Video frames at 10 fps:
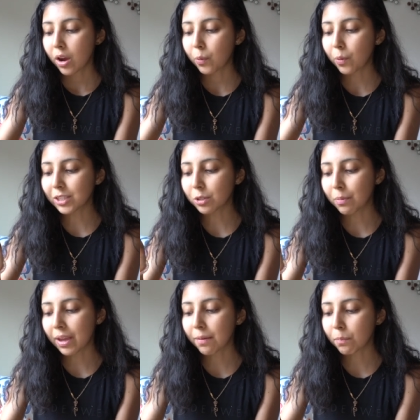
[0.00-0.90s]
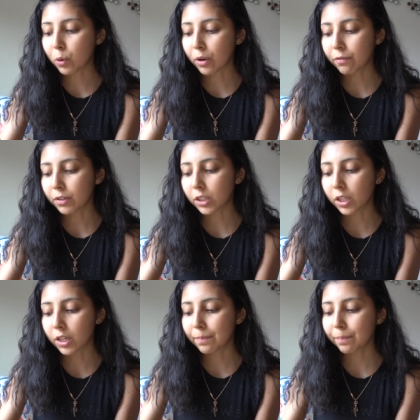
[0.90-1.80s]
what to make more
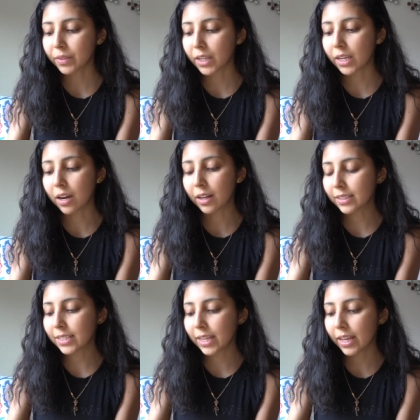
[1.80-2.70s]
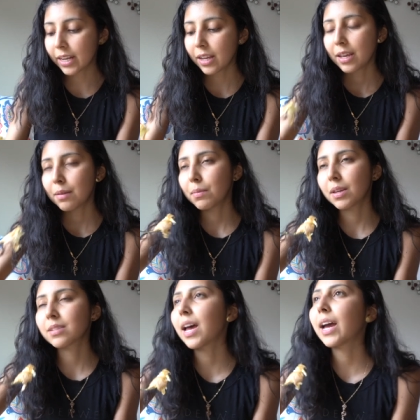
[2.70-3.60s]
for like content
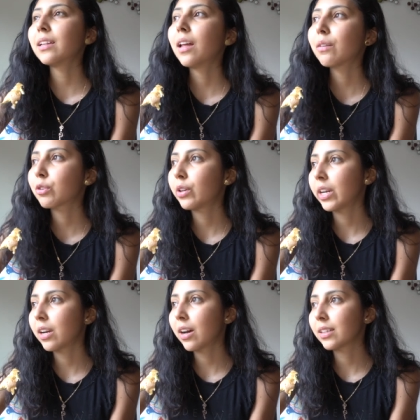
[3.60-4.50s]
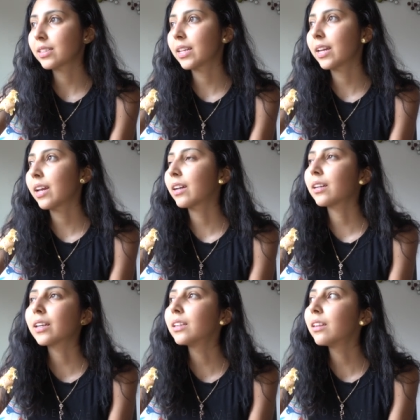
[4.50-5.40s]
because I love creating content and
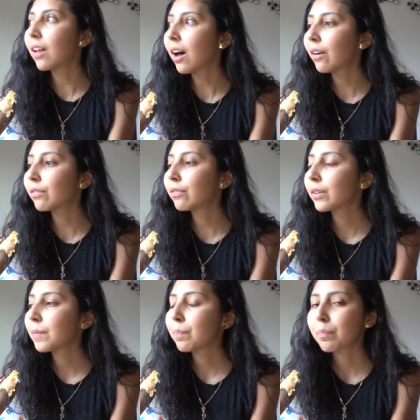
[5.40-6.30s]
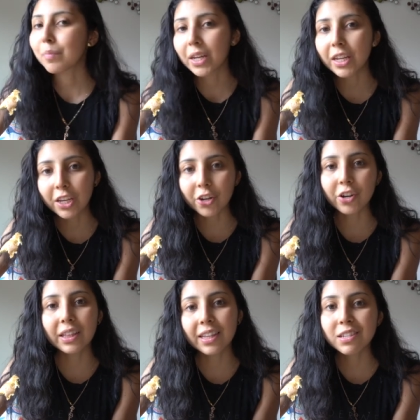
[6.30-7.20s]
I love being here
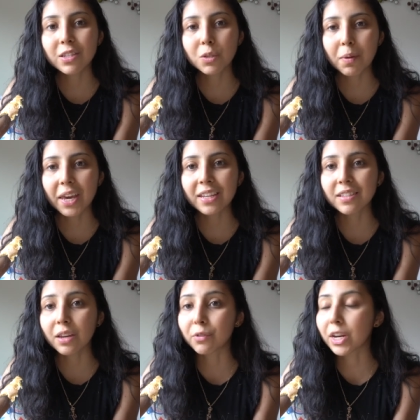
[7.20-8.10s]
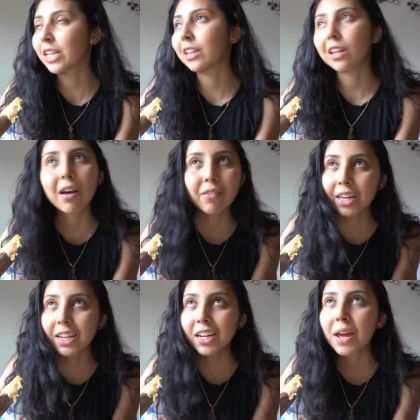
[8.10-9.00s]
in this space. I freaking love
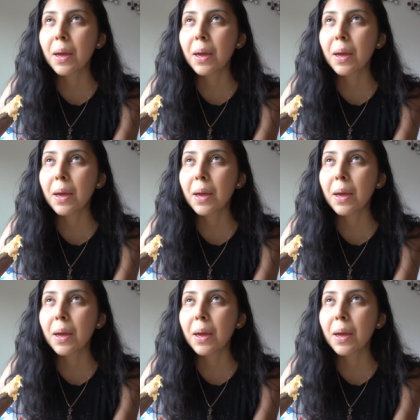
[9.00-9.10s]
it